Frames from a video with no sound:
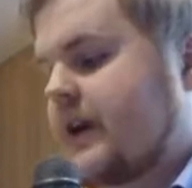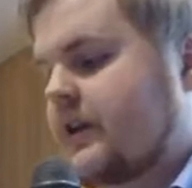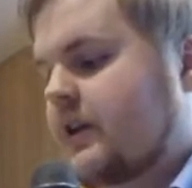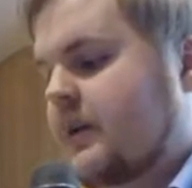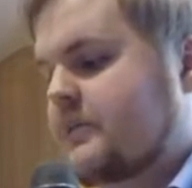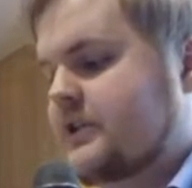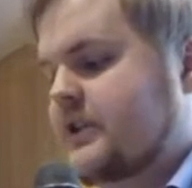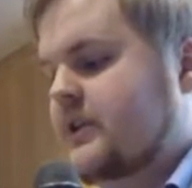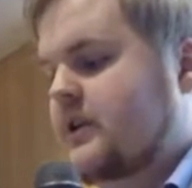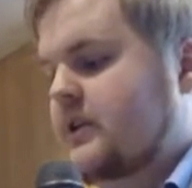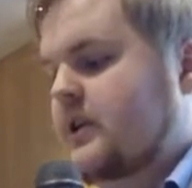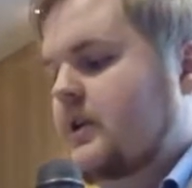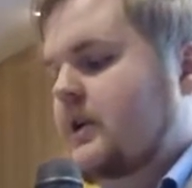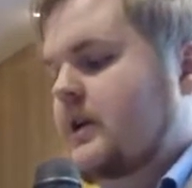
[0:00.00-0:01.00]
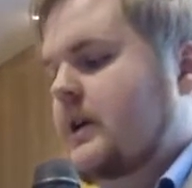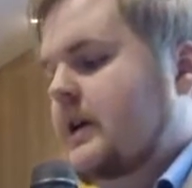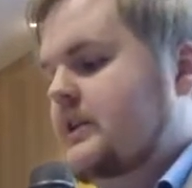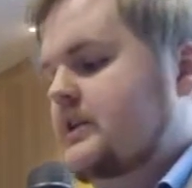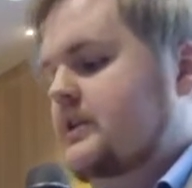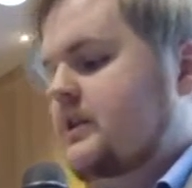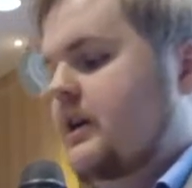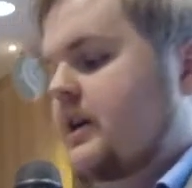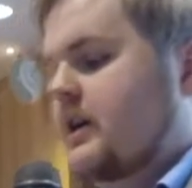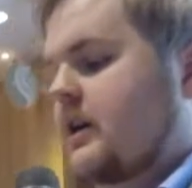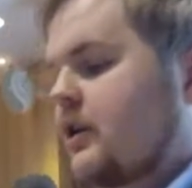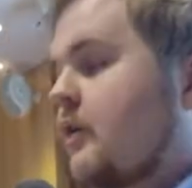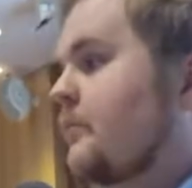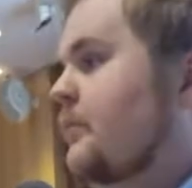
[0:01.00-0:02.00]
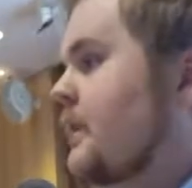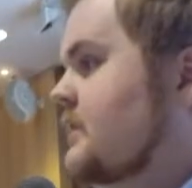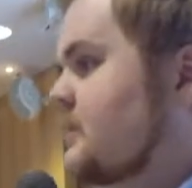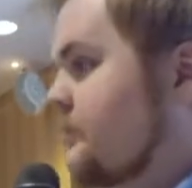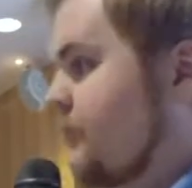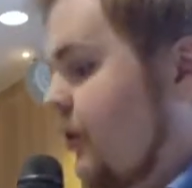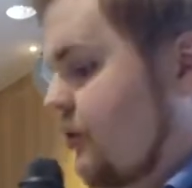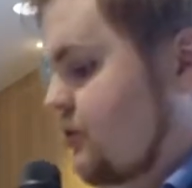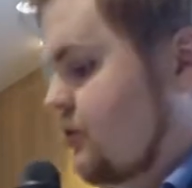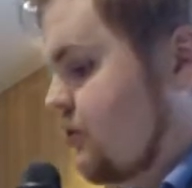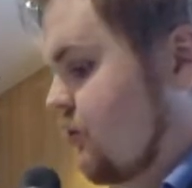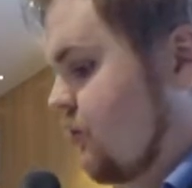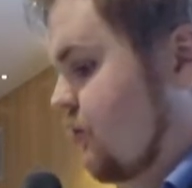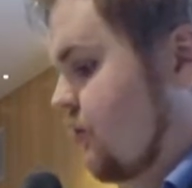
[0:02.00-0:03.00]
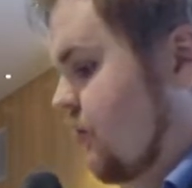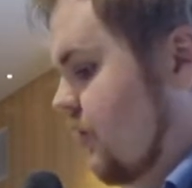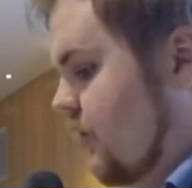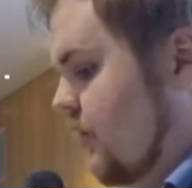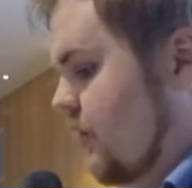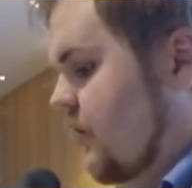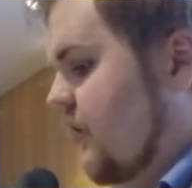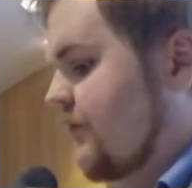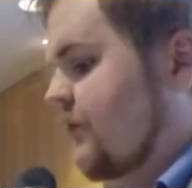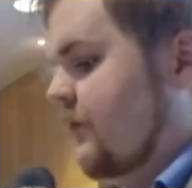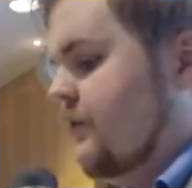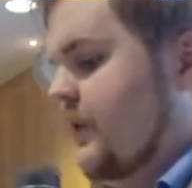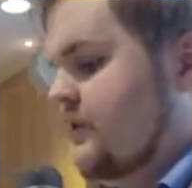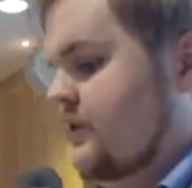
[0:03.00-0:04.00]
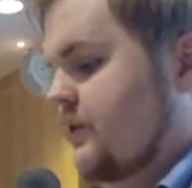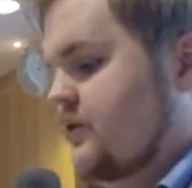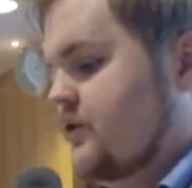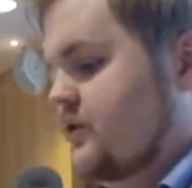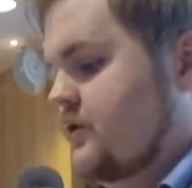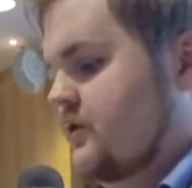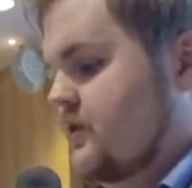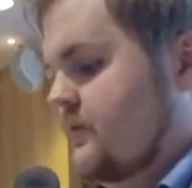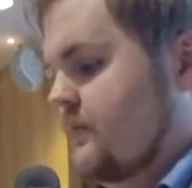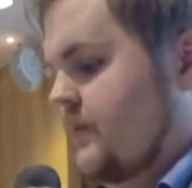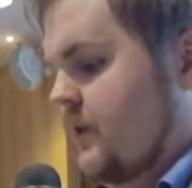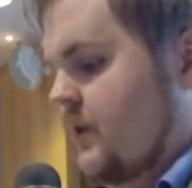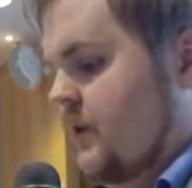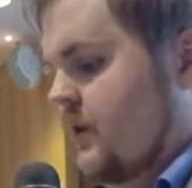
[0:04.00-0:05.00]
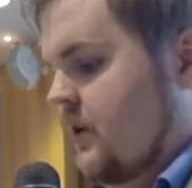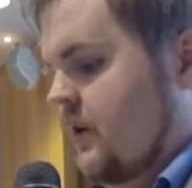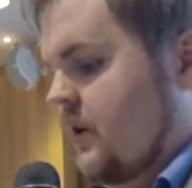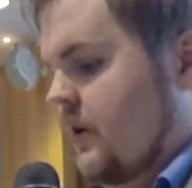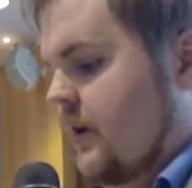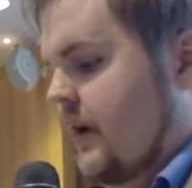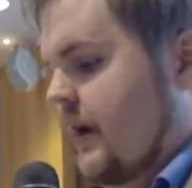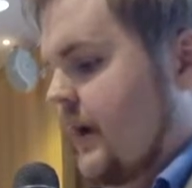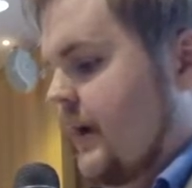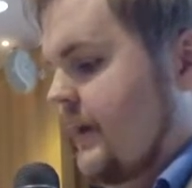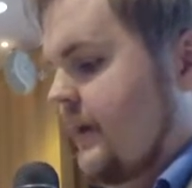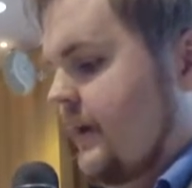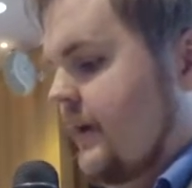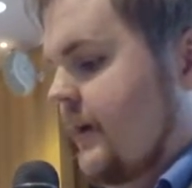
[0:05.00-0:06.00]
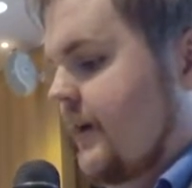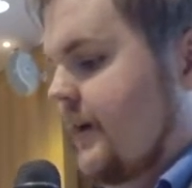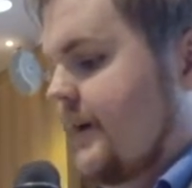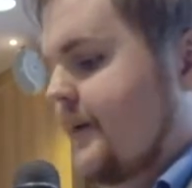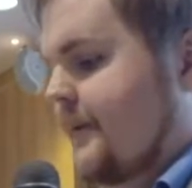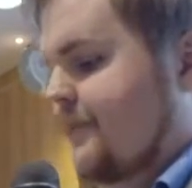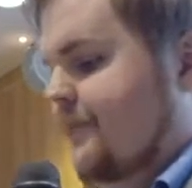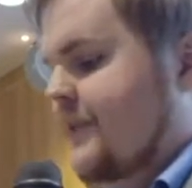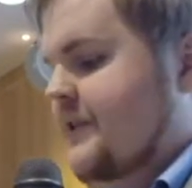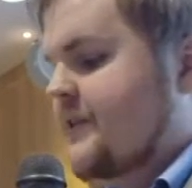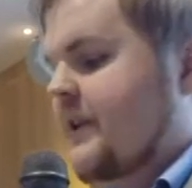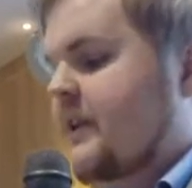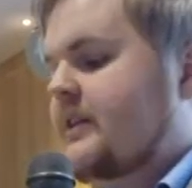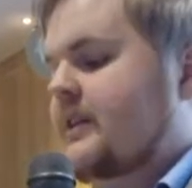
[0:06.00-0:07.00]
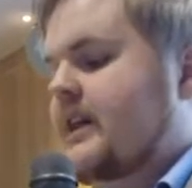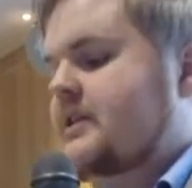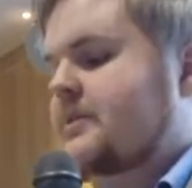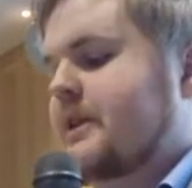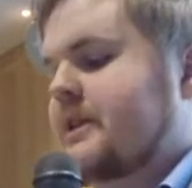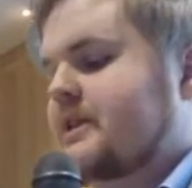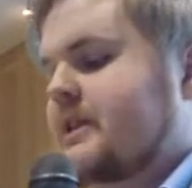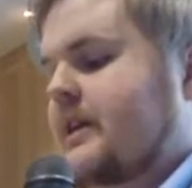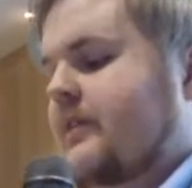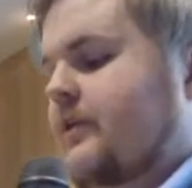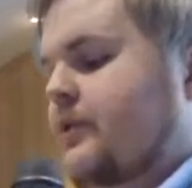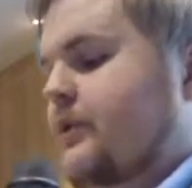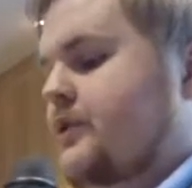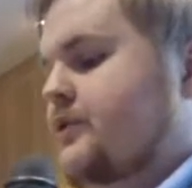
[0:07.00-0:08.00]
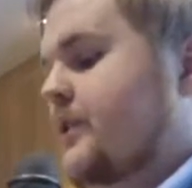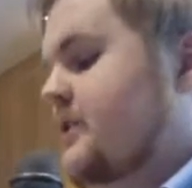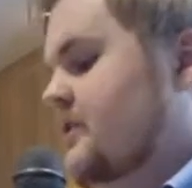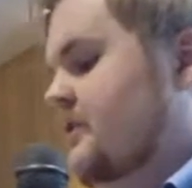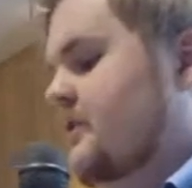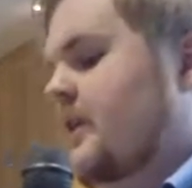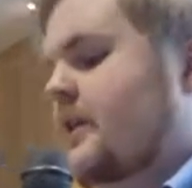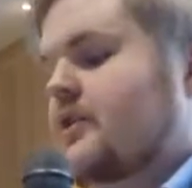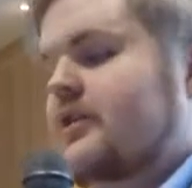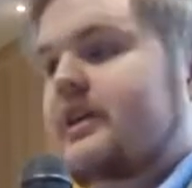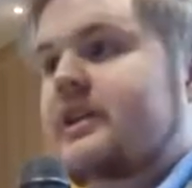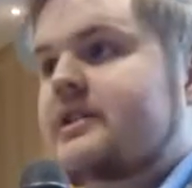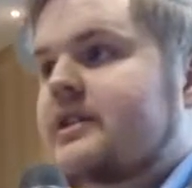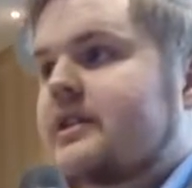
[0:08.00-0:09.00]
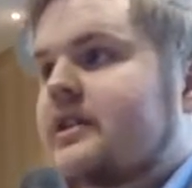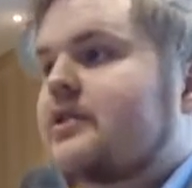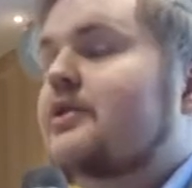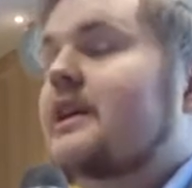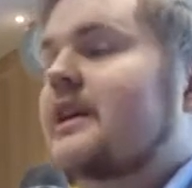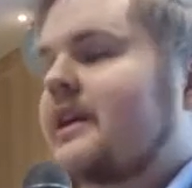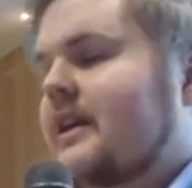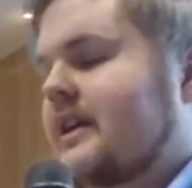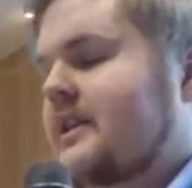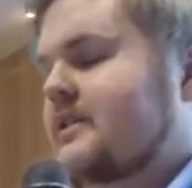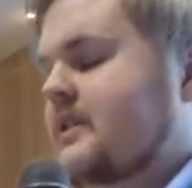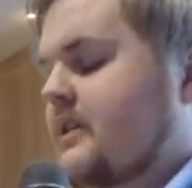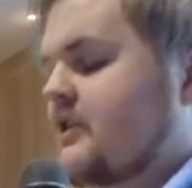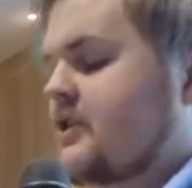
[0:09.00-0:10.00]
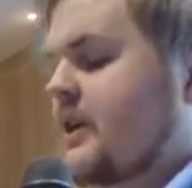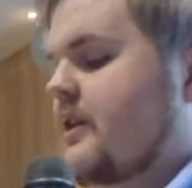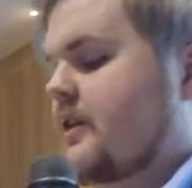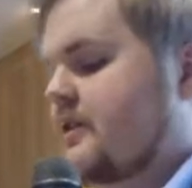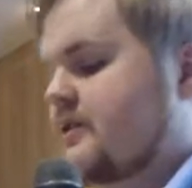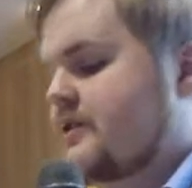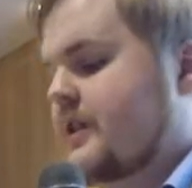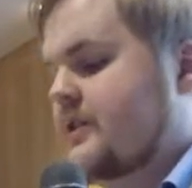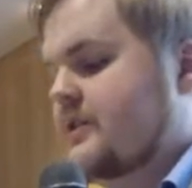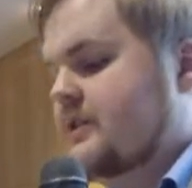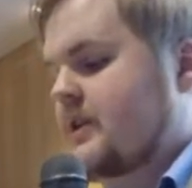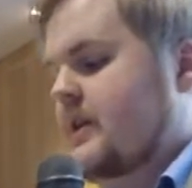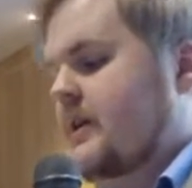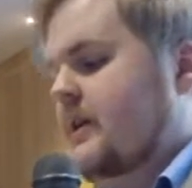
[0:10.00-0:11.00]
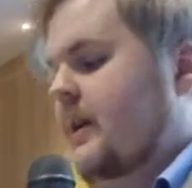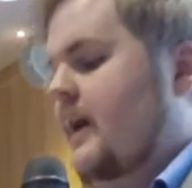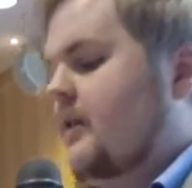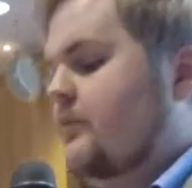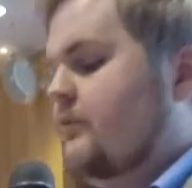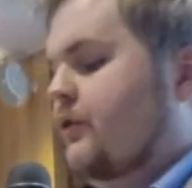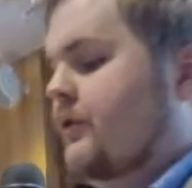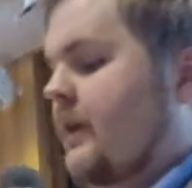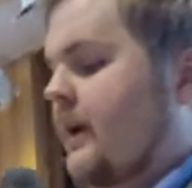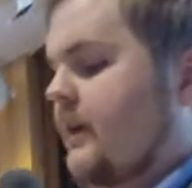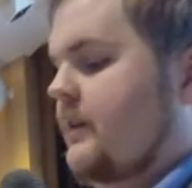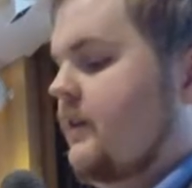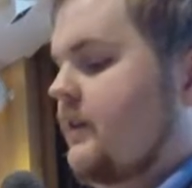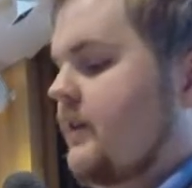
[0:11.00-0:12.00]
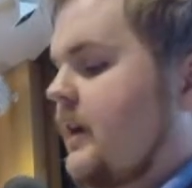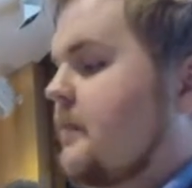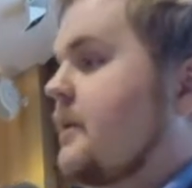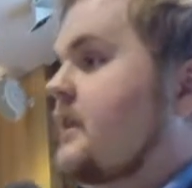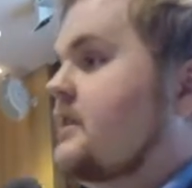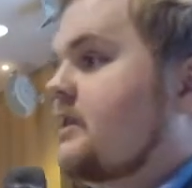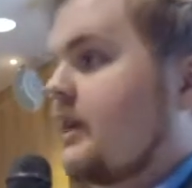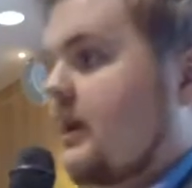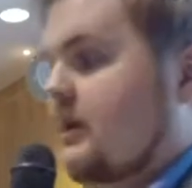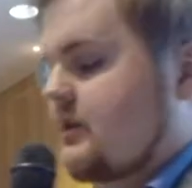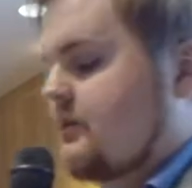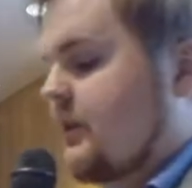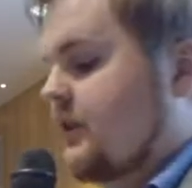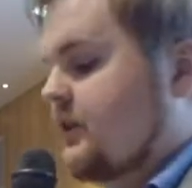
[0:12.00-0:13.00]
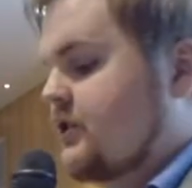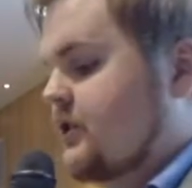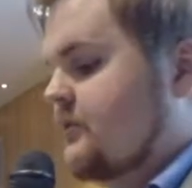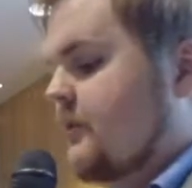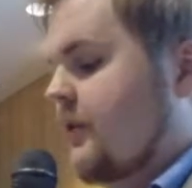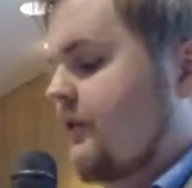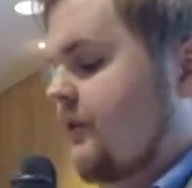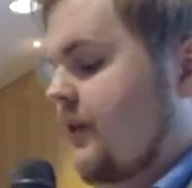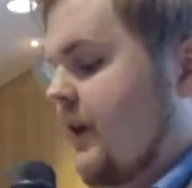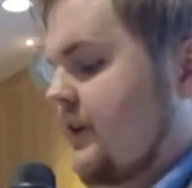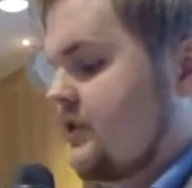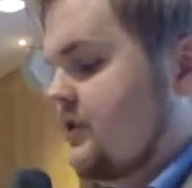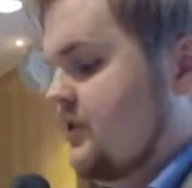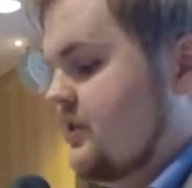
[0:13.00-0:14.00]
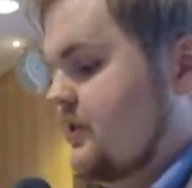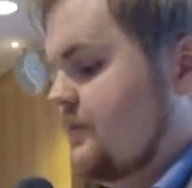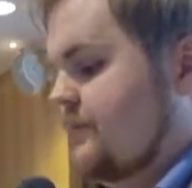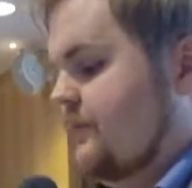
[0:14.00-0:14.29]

of clumsy, as a complex approach to conflict resolutions. And standard database level restrictions like unique keys and check constraints cannot protect a database against malicious modifications.